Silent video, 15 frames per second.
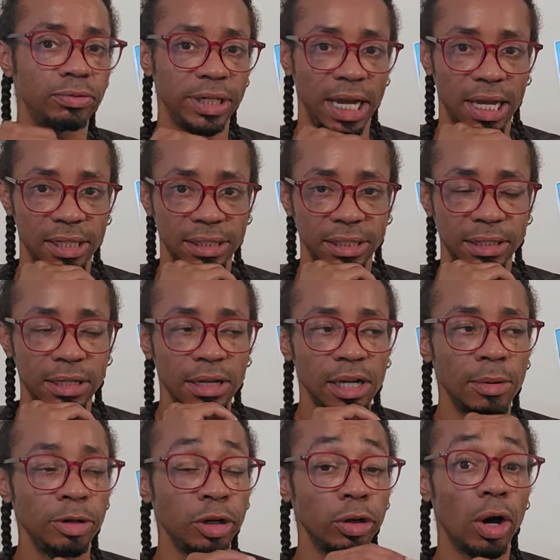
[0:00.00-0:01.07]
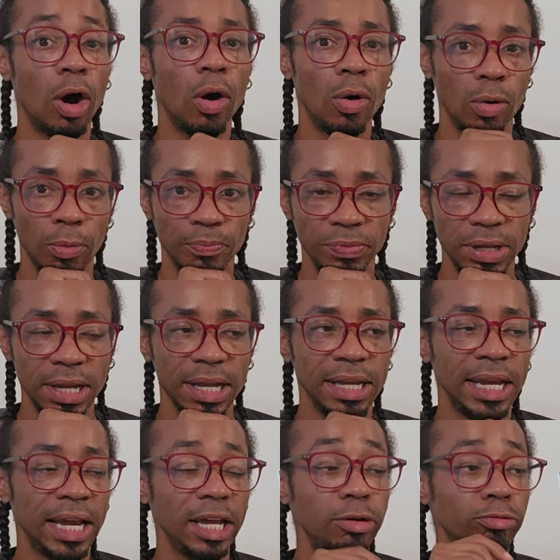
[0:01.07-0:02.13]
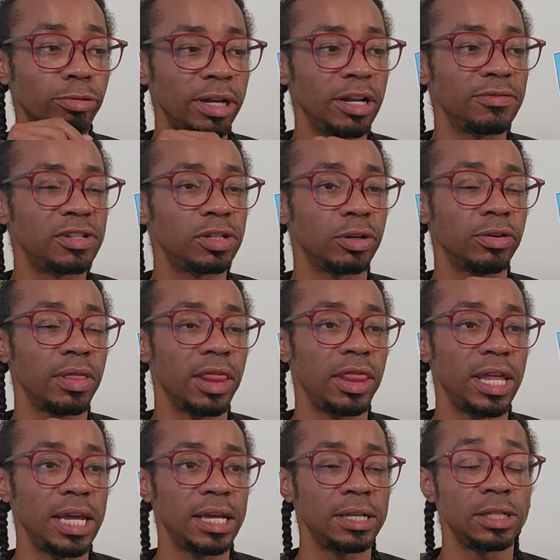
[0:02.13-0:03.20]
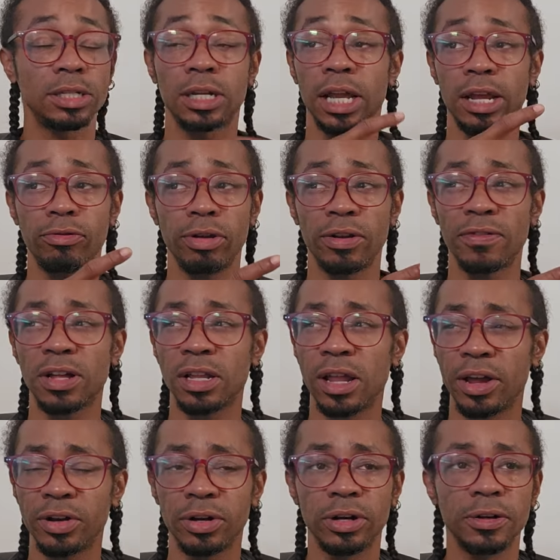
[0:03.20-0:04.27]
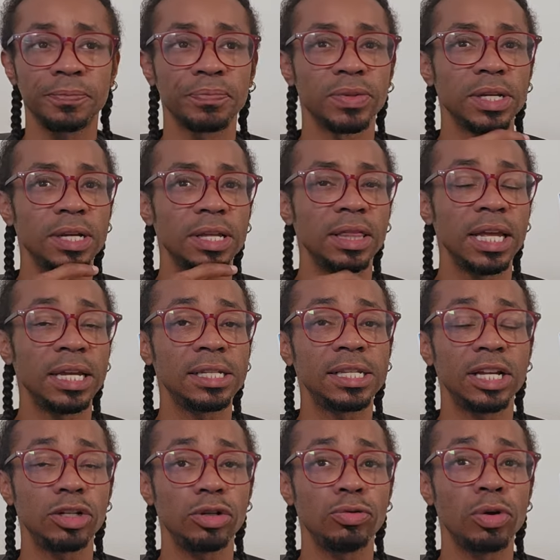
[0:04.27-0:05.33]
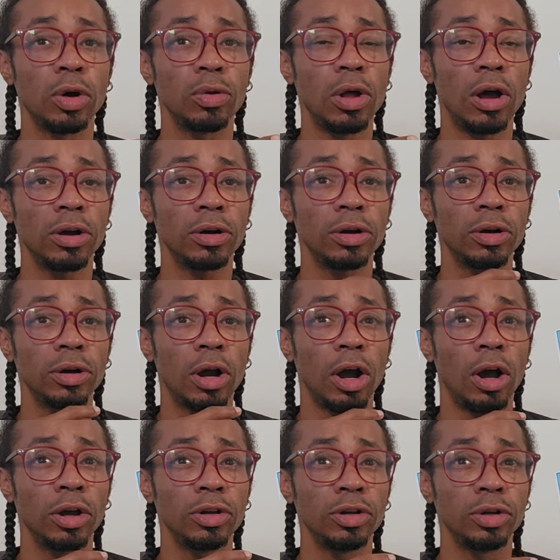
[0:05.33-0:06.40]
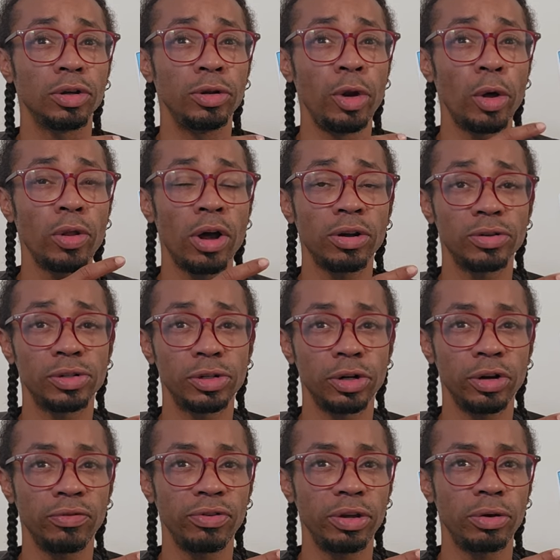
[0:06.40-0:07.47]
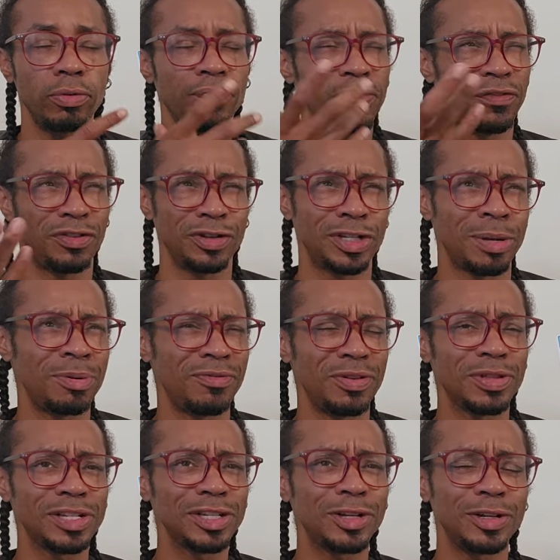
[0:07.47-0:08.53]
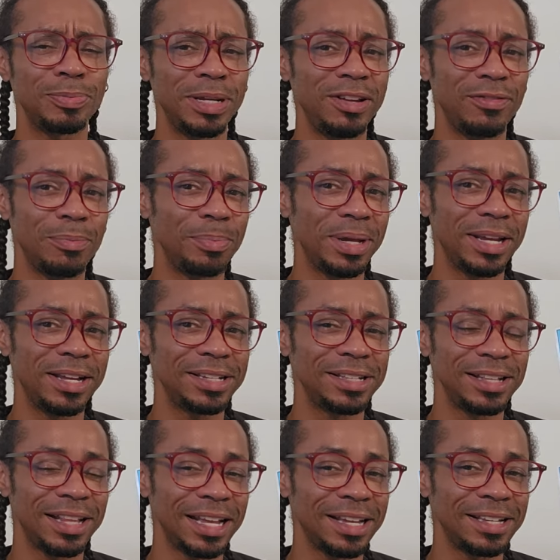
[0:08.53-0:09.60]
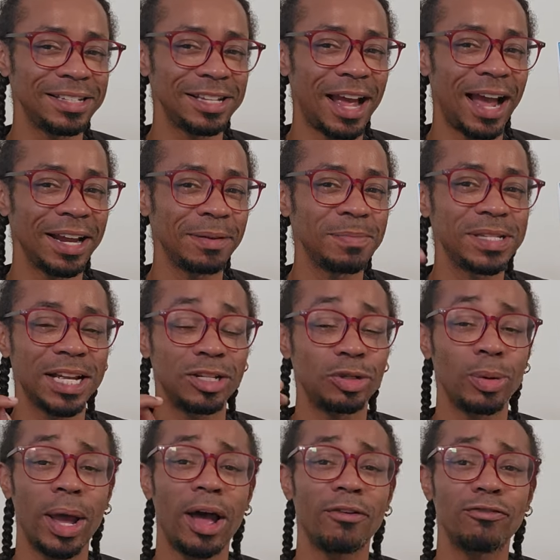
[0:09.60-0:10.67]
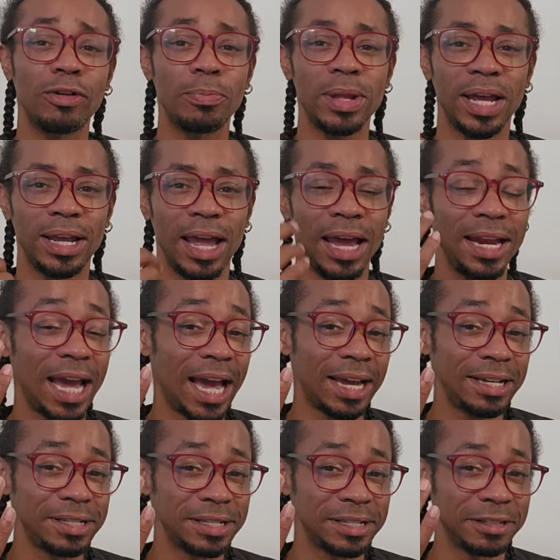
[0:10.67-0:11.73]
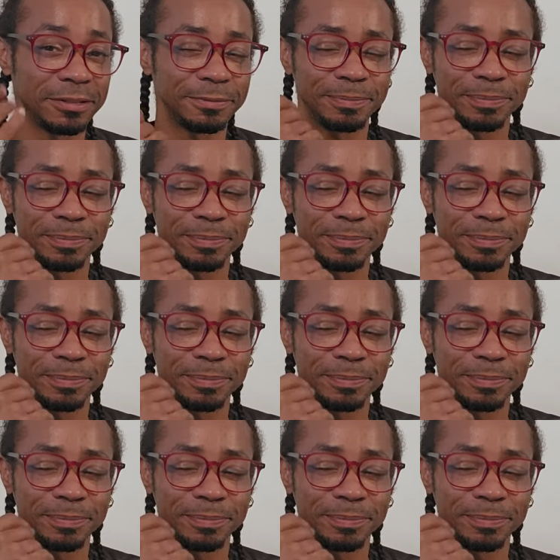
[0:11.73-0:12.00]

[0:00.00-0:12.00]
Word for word: reality, your home, getting rid of certain things, getting rid of clutter, things that you no longer uh, you no longer serve you. For some of you, this could even be things, items that you have from like an ex,